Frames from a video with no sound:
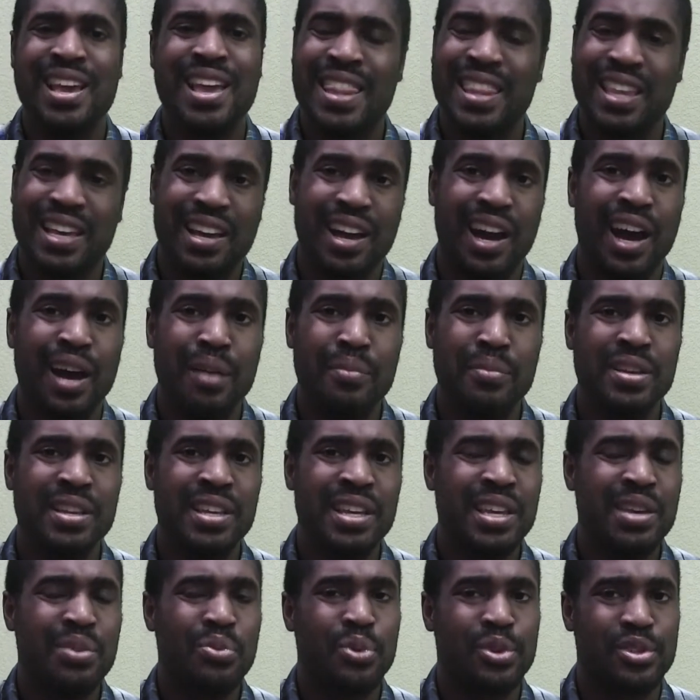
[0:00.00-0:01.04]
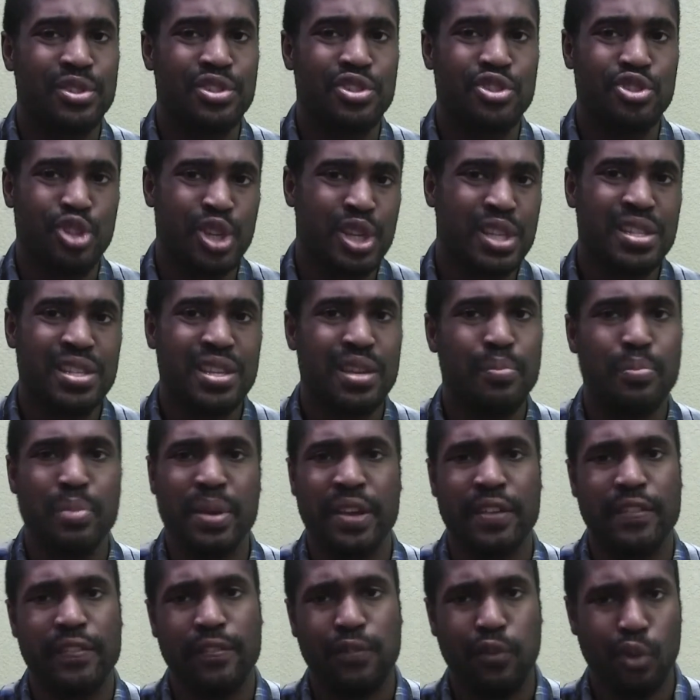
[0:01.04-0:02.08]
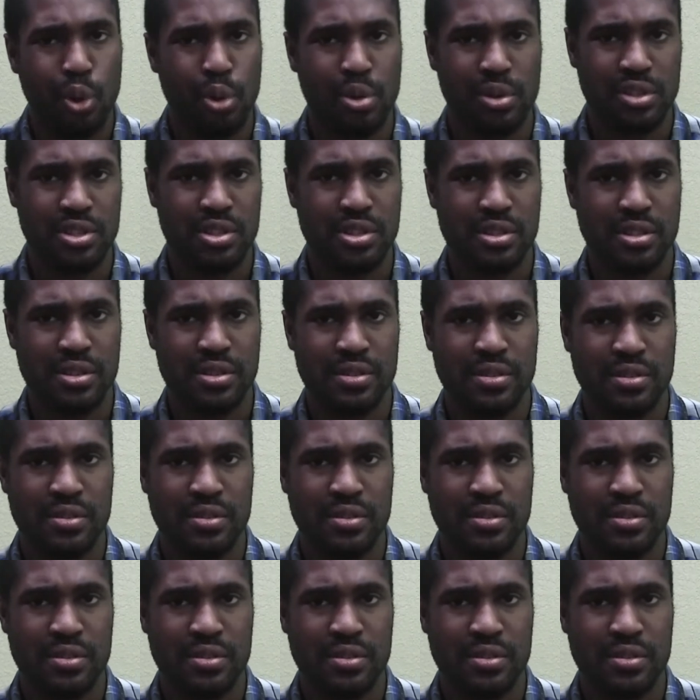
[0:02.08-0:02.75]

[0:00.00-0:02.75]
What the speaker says: and the comedy was just a bit forced.